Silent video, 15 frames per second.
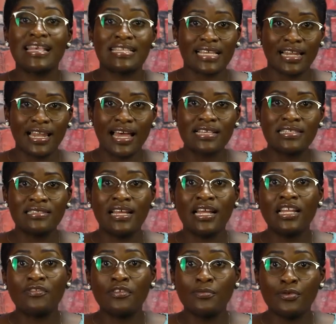class in that
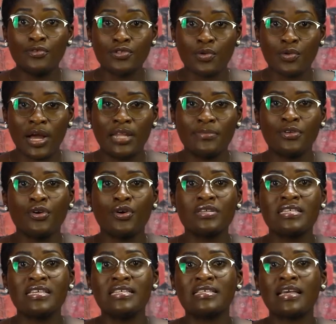Liverpool squad,
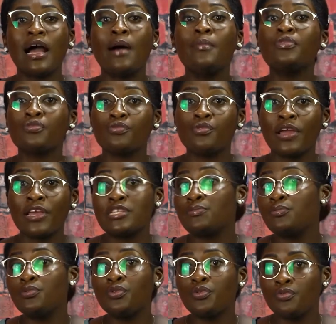because he's come through and he's
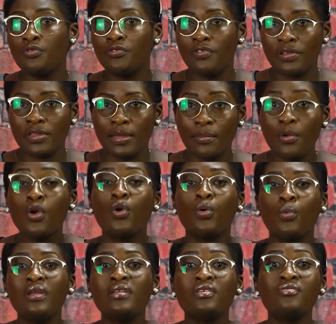pulled through for them
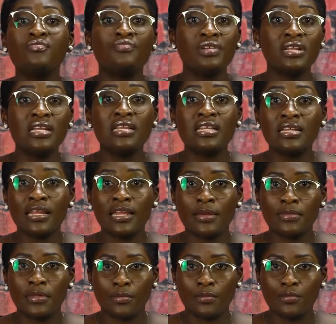when they really needed
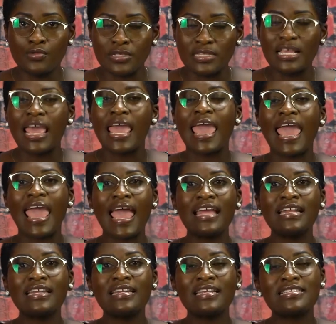him the most.
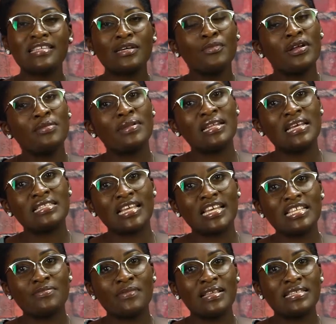And someone made a
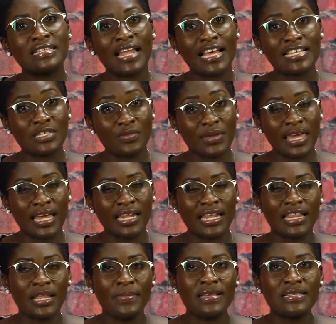statement last weekend,
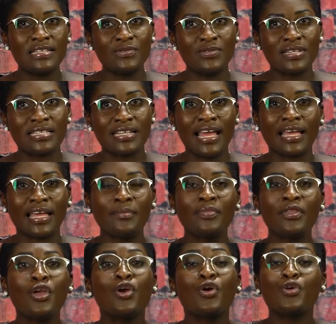and the person was like,
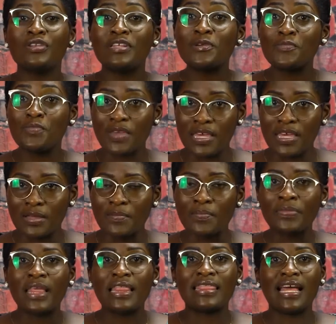could it be
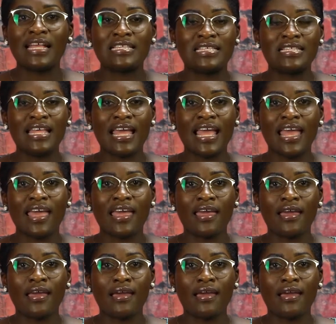that the